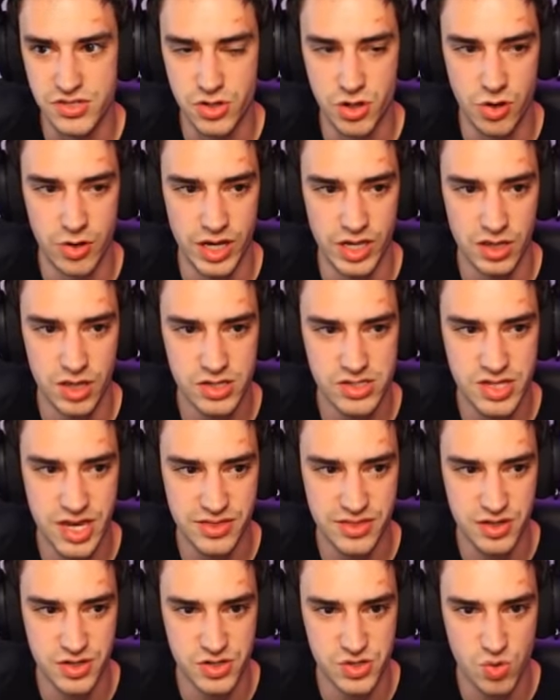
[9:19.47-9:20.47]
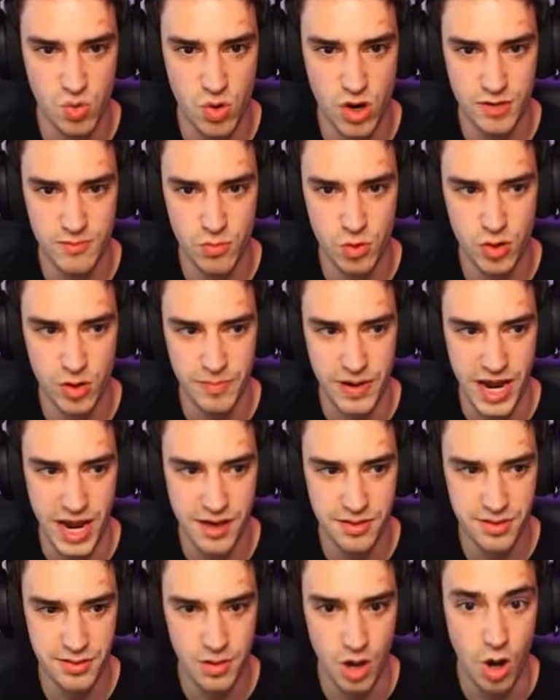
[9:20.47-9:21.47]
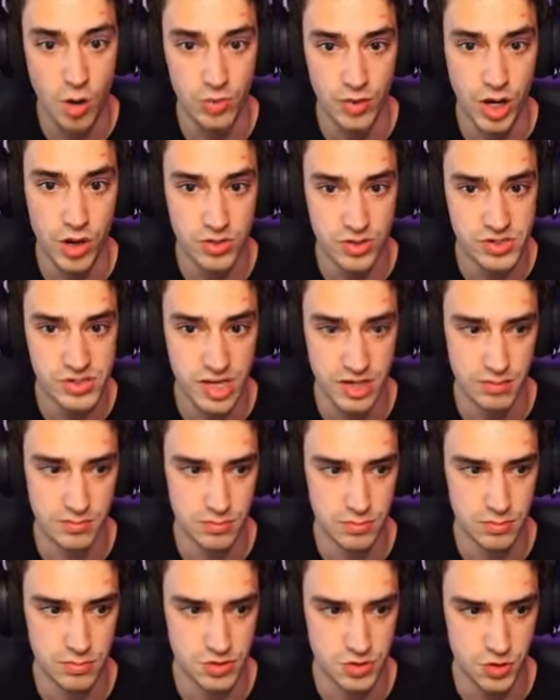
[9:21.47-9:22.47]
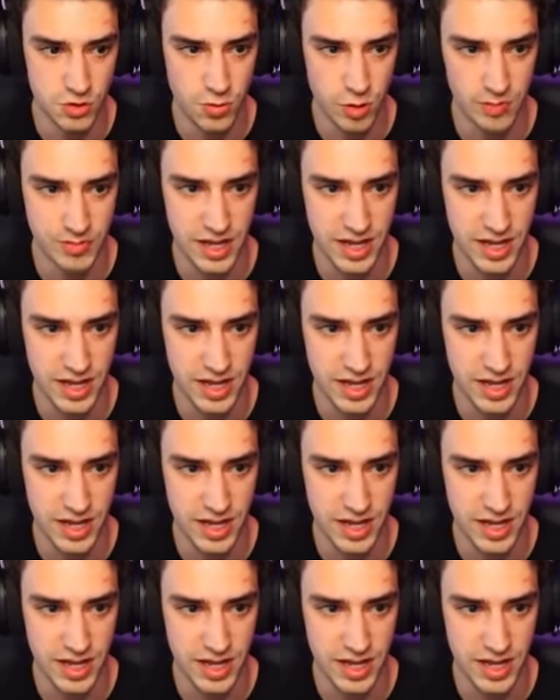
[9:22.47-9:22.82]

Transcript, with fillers: so it looks like there's one more path. Oh, no, there's like two more